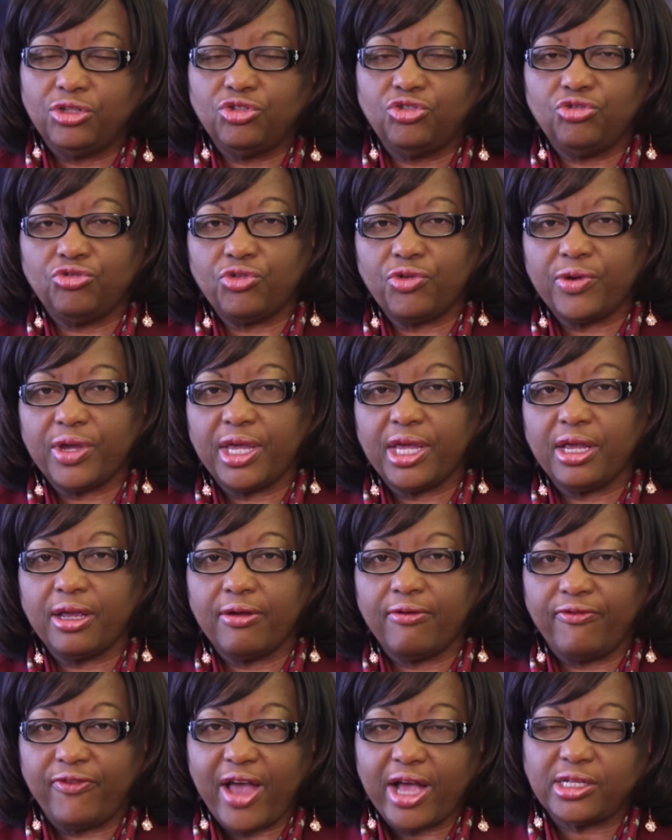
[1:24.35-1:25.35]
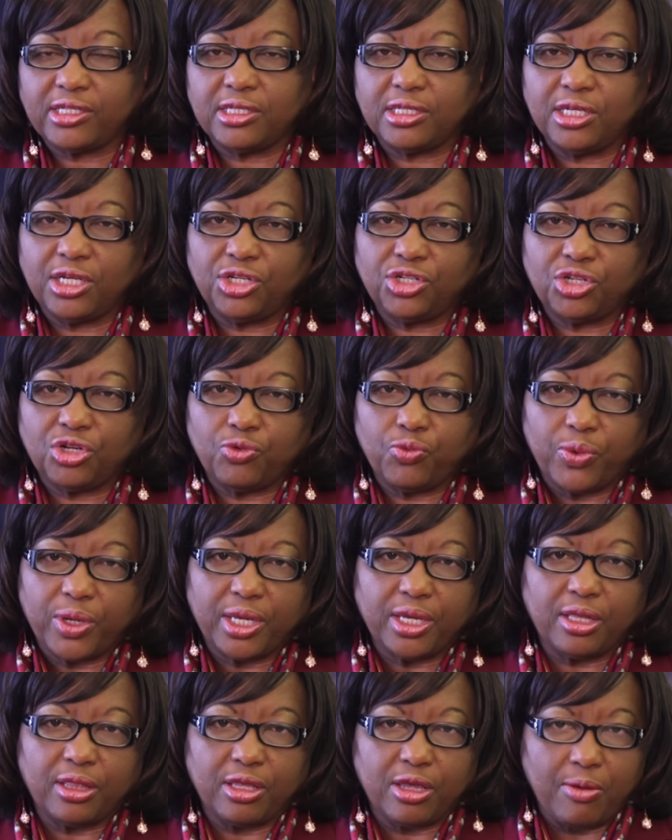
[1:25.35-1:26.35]
during Vaccination
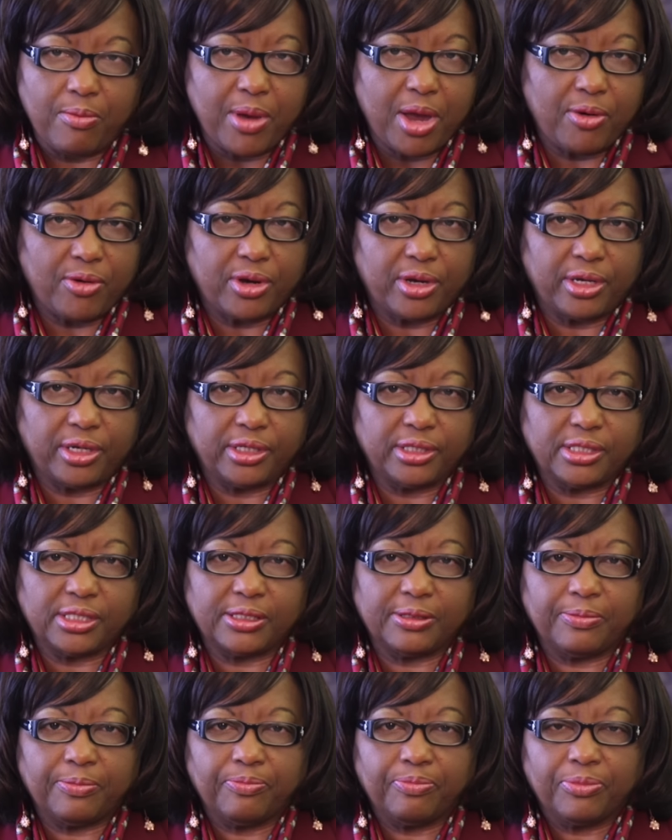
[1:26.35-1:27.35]
Week in the Americas.